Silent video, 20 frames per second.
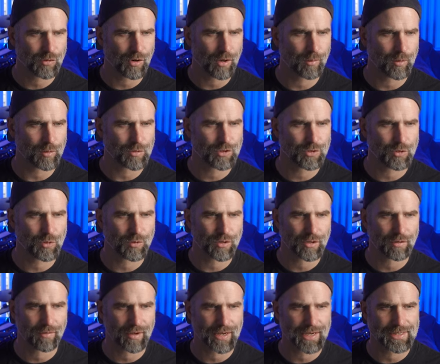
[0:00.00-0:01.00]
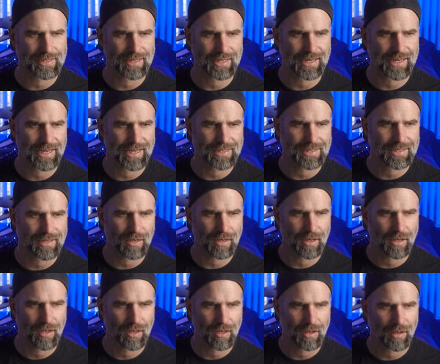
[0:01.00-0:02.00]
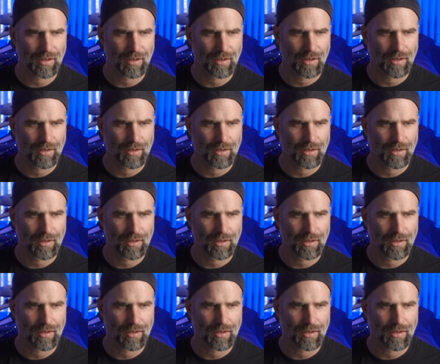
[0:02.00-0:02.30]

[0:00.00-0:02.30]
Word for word: troubles. Dunkelweizen is a